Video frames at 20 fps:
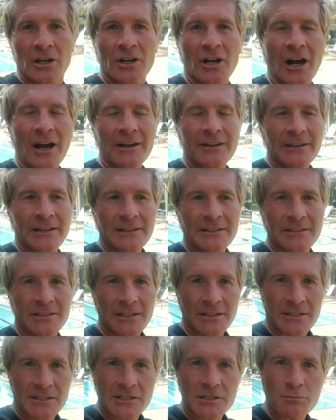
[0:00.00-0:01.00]
gotten
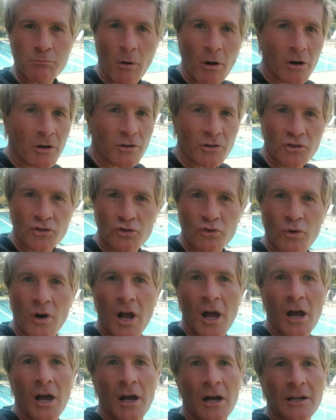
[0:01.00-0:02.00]
into smart
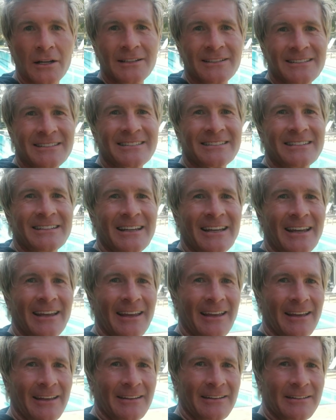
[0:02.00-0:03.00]
drugs
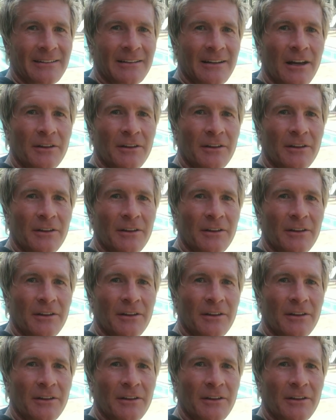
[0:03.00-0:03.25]
and